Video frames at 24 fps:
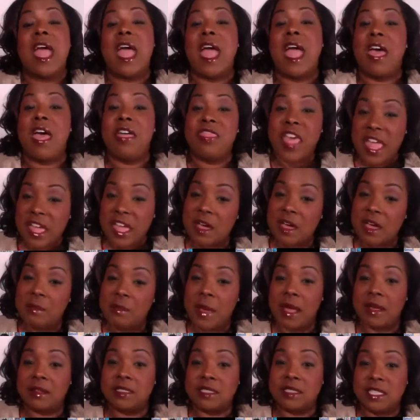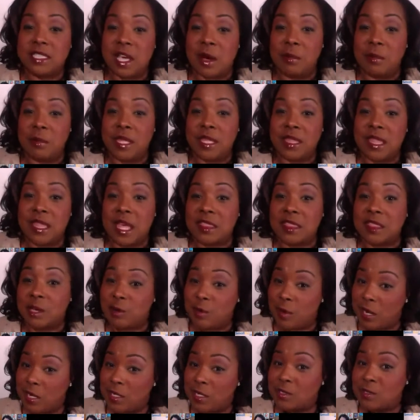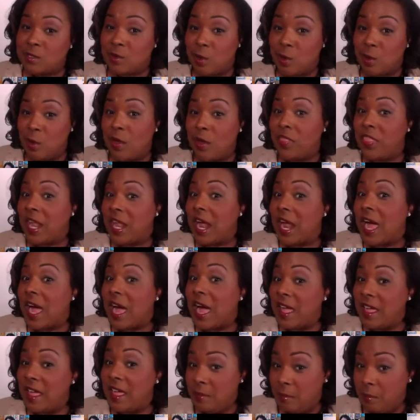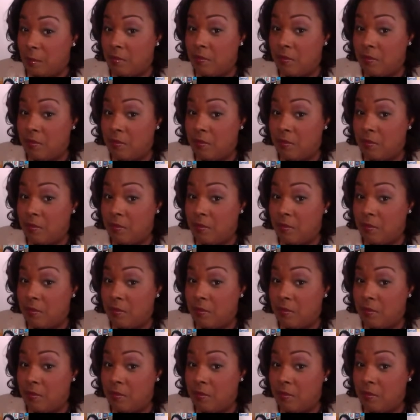And they come out and tell me that the credit score that I